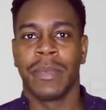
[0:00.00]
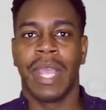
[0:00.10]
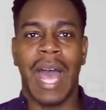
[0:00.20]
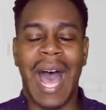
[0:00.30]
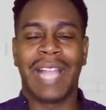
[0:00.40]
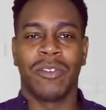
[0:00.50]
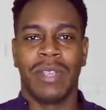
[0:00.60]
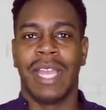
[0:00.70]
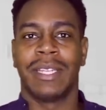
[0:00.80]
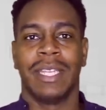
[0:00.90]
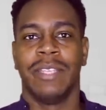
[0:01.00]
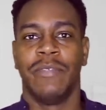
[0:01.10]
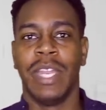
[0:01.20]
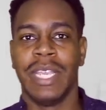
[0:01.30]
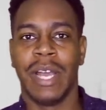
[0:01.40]
I create these
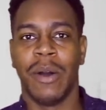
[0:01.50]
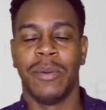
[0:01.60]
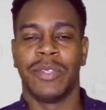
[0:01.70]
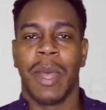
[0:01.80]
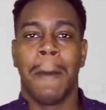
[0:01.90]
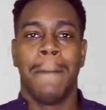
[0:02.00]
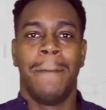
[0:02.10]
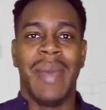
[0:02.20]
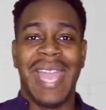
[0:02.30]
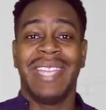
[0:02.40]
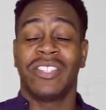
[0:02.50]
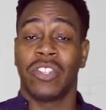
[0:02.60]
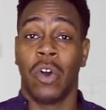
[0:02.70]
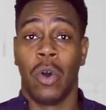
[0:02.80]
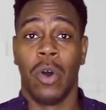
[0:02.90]
videos based
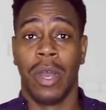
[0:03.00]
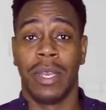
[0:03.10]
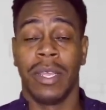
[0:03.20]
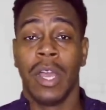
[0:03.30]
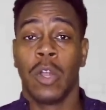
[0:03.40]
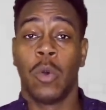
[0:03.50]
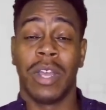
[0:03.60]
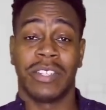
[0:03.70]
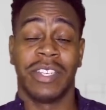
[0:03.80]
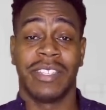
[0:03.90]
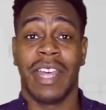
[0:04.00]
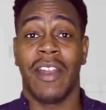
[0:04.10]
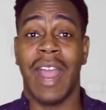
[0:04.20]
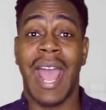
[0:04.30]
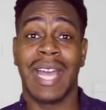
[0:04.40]
on questions that are
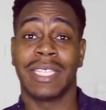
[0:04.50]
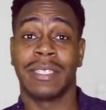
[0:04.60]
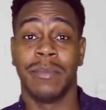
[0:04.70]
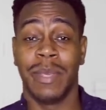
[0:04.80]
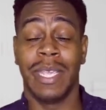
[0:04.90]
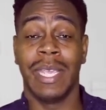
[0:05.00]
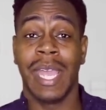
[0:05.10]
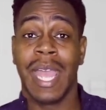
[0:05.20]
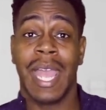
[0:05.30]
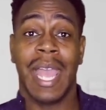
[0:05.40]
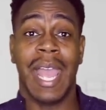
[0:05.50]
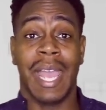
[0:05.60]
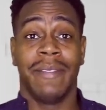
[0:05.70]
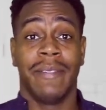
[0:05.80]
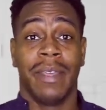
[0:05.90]
asked to me,
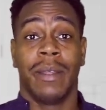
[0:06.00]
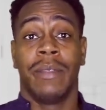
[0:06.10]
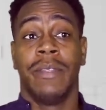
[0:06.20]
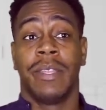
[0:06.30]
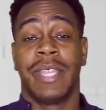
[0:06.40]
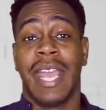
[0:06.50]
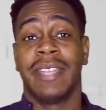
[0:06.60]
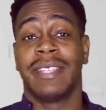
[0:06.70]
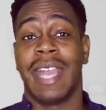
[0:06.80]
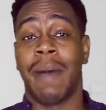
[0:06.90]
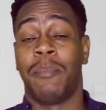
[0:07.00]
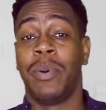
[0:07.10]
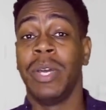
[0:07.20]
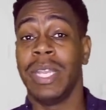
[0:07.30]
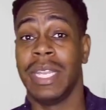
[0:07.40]
and the things that I
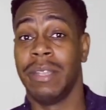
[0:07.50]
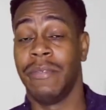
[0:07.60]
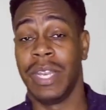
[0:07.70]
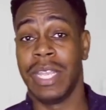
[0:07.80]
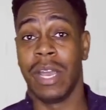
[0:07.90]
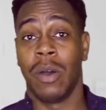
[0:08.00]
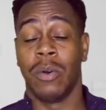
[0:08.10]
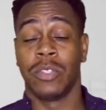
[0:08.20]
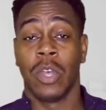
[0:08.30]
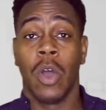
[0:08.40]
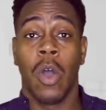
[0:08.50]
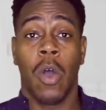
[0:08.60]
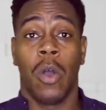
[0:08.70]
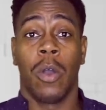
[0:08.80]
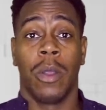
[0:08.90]
put in the videos
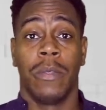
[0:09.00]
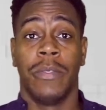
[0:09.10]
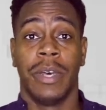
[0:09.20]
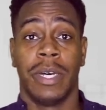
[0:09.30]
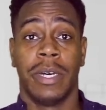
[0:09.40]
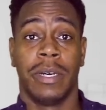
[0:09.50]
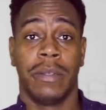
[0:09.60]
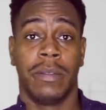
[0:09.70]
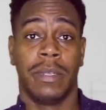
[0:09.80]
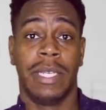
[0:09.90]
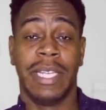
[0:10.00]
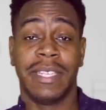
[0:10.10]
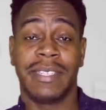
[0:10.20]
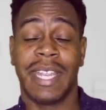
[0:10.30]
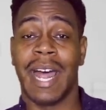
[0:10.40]
are the list
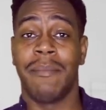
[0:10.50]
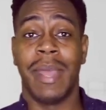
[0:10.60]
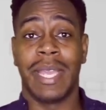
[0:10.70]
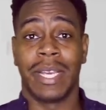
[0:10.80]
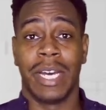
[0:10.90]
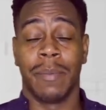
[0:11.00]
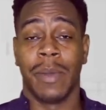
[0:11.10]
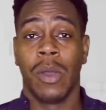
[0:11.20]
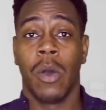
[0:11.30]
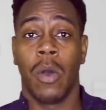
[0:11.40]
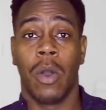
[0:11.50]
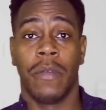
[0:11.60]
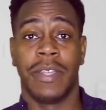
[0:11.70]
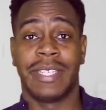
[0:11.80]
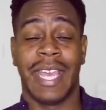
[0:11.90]
that I make up, or the
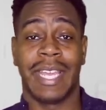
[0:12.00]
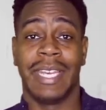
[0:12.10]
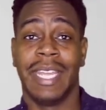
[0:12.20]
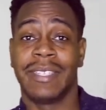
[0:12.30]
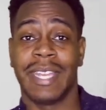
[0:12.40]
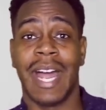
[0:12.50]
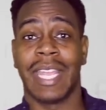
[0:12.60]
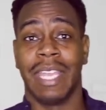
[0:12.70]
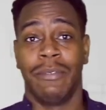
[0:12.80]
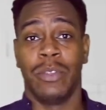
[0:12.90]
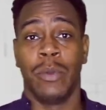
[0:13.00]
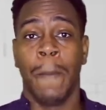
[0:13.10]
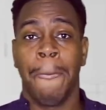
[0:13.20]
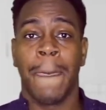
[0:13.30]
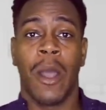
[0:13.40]
techniques that I give you
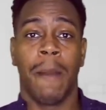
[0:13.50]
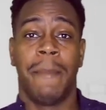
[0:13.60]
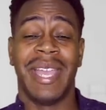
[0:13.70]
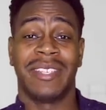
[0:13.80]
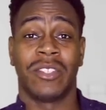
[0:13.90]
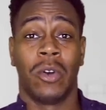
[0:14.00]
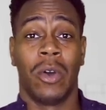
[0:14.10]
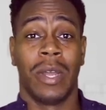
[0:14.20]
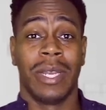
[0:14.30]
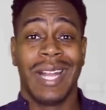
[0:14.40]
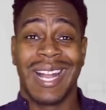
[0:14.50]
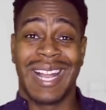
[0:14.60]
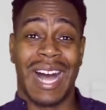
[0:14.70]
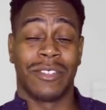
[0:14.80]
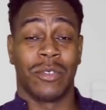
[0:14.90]
are based on
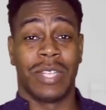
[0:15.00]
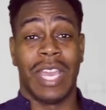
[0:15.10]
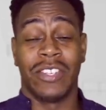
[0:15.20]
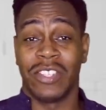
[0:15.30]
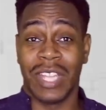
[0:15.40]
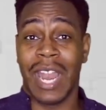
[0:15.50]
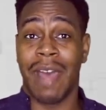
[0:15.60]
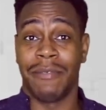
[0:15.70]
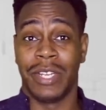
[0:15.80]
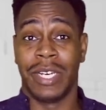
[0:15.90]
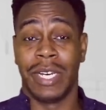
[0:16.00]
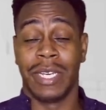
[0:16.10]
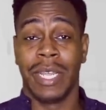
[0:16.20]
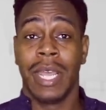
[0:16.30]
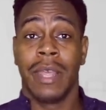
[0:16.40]
consultations that I've done.
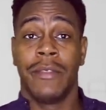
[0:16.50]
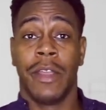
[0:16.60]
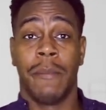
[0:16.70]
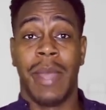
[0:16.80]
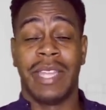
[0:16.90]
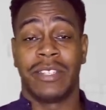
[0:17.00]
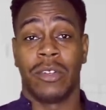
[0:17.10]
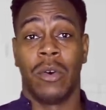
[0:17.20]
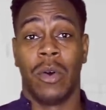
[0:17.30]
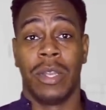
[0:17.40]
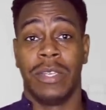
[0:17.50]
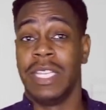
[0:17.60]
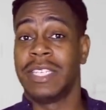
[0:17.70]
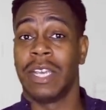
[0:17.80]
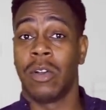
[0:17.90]
They're based on
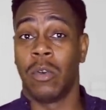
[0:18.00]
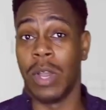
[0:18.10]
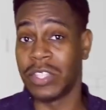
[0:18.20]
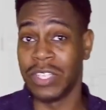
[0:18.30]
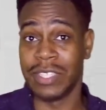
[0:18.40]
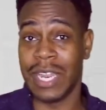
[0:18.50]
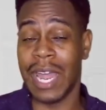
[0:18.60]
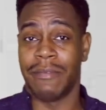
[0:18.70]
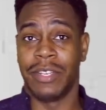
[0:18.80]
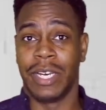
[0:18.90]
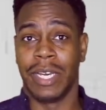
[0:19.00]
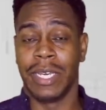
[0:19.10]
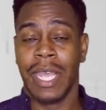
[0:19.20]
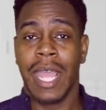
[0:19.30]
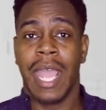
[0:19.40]
detailed questions that done,
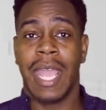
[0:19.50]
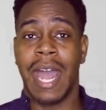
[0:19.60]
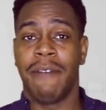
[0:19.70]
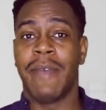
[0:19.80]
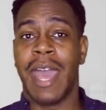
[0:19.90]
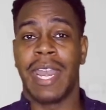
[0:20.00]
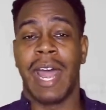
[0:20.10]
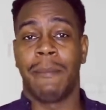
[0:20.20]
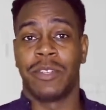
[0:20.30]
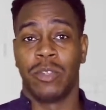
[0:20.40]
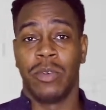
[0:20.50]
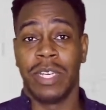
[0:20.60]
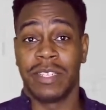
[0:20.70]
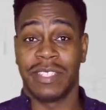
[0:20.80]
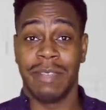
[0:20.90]
and I've had an opportunity to
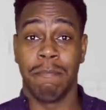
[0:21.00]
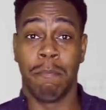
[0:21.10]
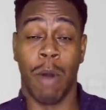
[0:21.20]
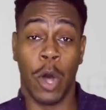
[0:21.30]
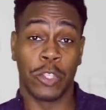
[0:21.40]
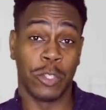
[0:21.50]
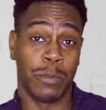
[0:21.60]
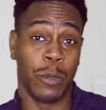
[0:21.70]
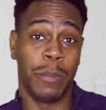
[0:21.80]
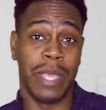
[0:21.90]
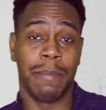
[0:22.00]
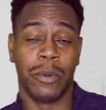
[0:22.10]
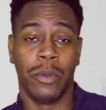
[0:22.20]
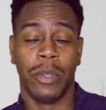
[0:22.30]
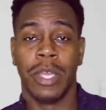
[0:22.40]
see multiple
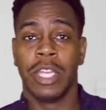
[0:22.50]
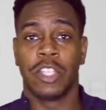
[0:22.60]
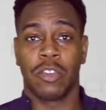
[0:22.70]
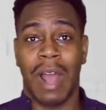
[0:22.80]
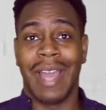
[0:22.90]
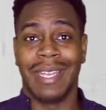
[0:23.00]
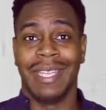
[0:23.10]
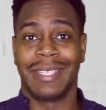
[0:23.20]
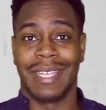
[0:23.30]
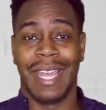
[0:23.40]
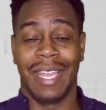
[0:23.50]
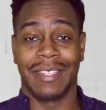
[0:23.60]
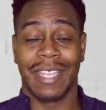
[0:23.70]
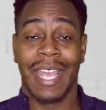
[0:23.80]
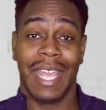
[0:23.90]
people try these things
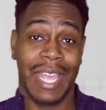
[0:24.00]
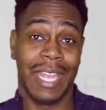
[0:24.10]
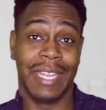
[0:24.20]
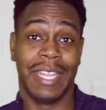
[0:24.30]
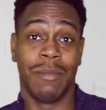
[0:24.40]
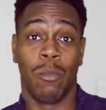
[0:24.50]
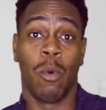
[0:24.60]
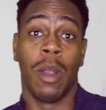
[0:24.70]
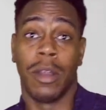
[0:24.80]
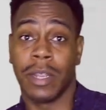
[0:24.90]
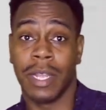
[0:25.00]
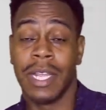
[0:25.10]
and them work.